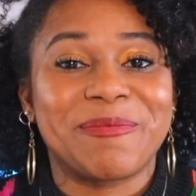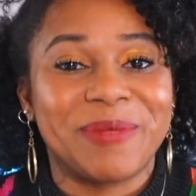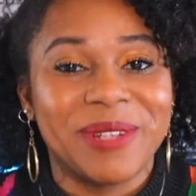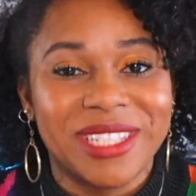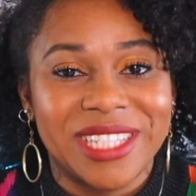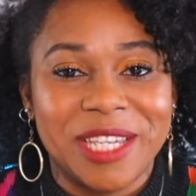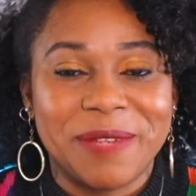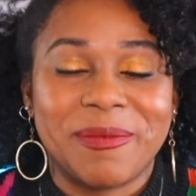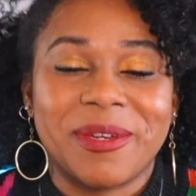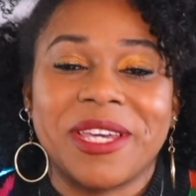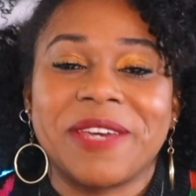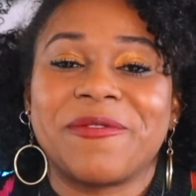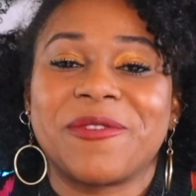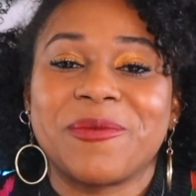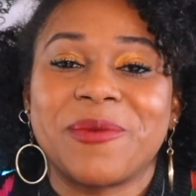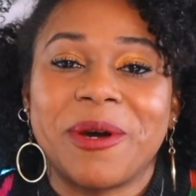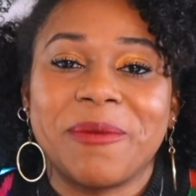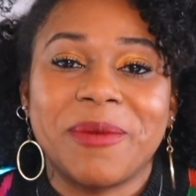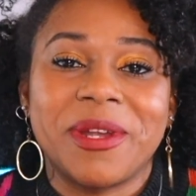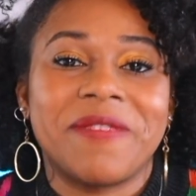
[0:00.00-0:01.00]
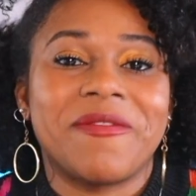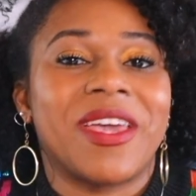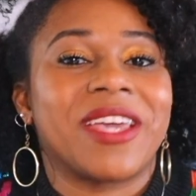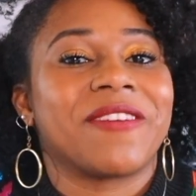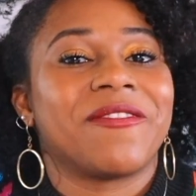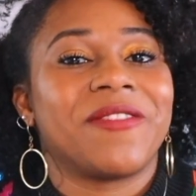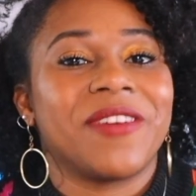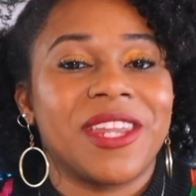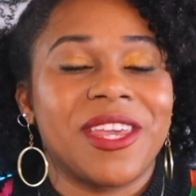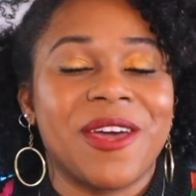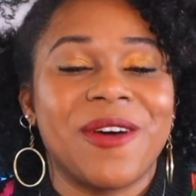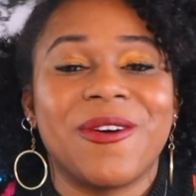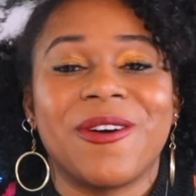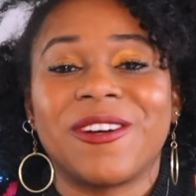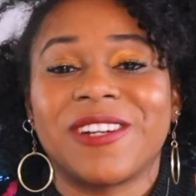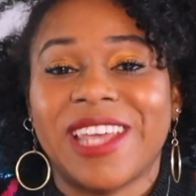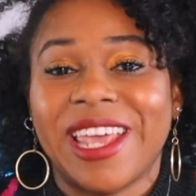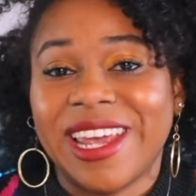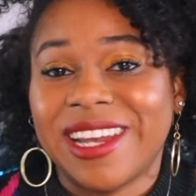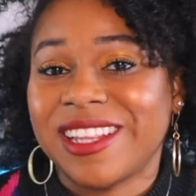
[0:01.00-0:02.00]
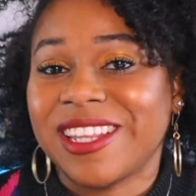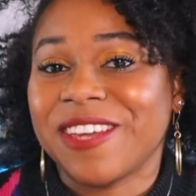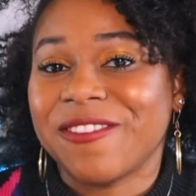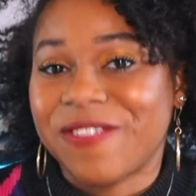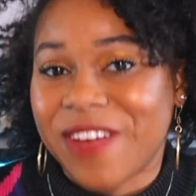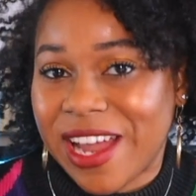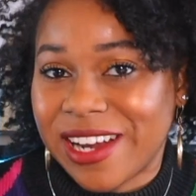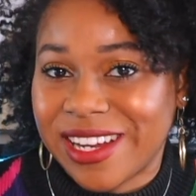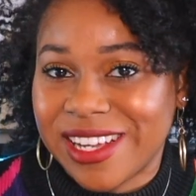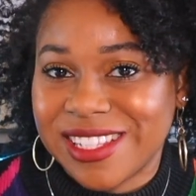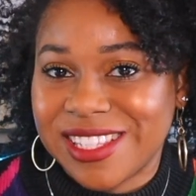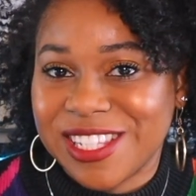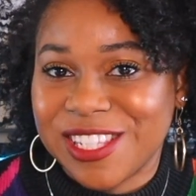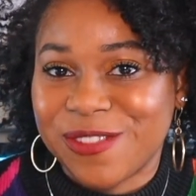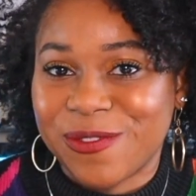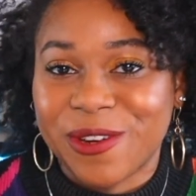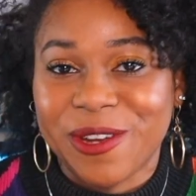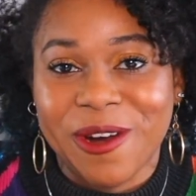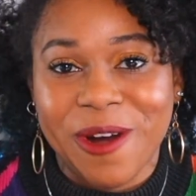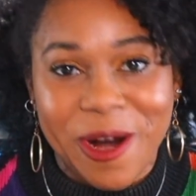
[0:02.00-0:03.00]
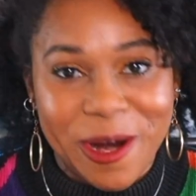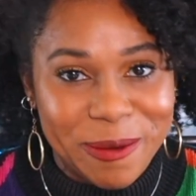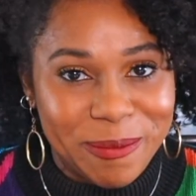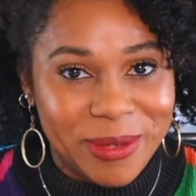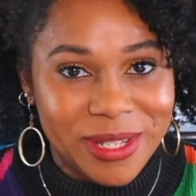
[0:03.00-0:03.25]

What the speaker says: bookkeeping if you want me to make a video on handling finances for your art